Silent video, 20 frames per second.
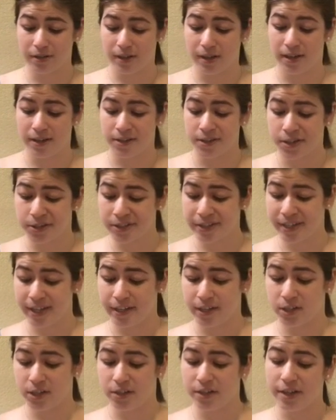
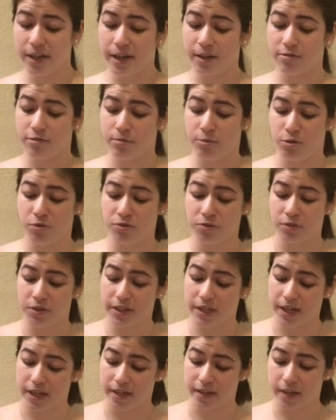and removal
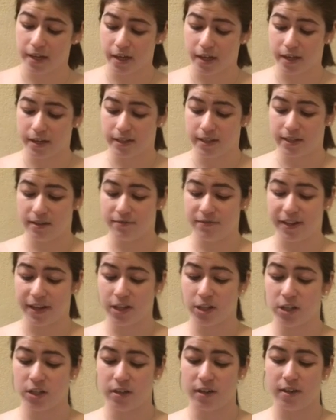can cause
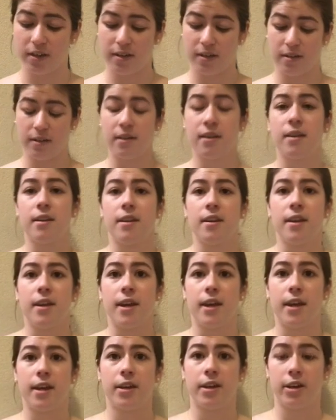infection
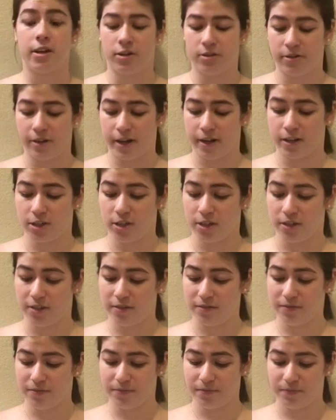and an erection.
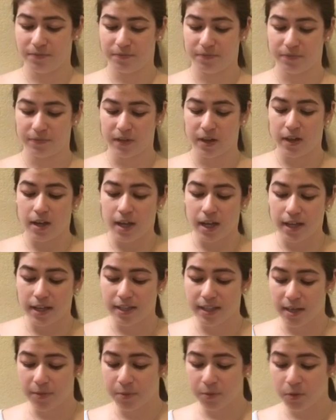A
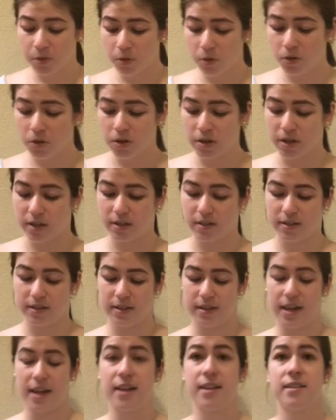typical
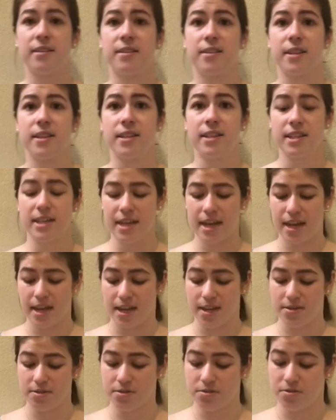
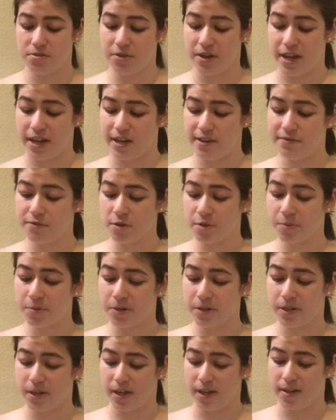68 through
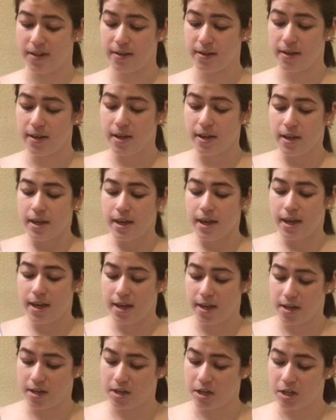84%
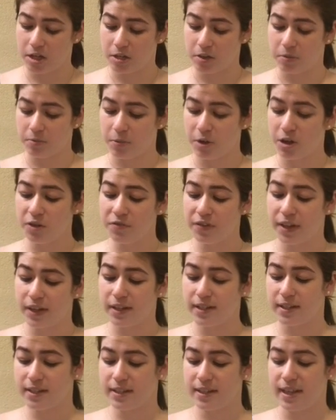and
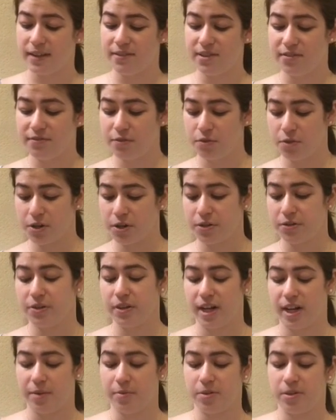perfect 74 through
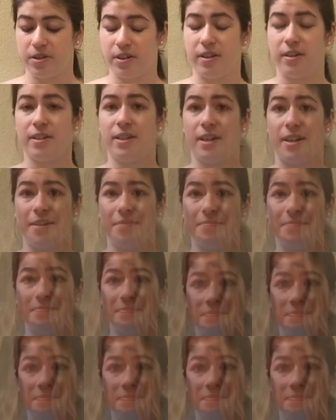90% time.